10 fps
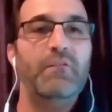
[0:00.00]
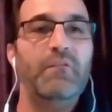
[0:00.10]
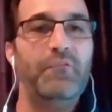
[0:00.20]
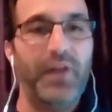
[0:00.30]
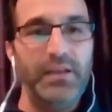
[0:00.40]

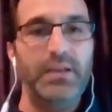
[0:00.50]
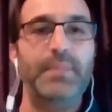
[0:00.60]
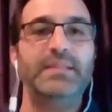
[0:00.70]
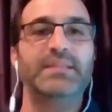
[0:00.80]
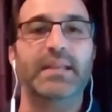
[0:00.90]

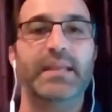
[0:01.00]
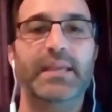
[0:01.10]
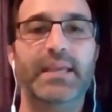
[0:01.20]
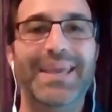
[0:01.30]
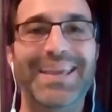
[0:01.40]

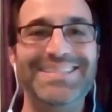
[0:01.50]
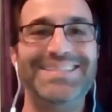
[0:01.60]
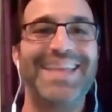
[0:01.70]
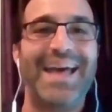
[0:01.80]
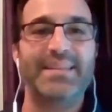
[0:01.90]
fundamentally,
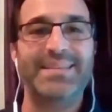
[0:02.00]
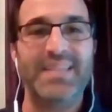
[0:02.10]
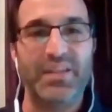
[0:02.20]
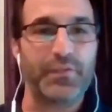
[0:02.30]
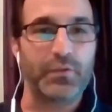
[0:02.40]
is that
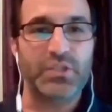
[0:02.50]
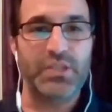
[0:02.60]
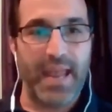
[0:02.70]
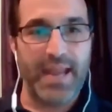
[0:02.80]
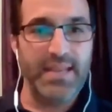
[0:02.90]
different
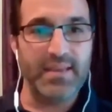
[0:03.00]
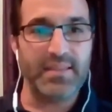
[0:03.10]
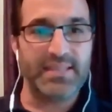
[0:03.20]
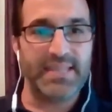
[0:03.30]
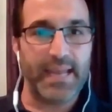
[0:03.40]
to any
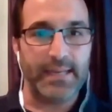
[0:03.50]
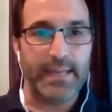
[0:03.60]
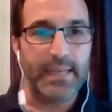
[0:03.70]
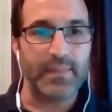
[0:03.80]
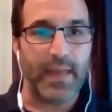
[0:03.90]
other
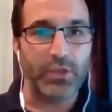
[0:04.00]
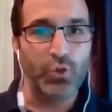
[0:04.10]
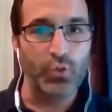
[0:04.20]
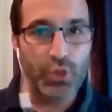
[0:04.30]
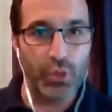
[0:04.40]
technique that
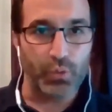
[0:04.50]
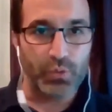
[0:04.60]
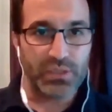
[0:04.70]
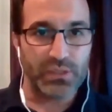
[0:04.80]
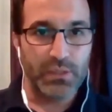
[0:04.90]
you
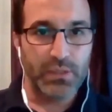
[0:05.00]
use?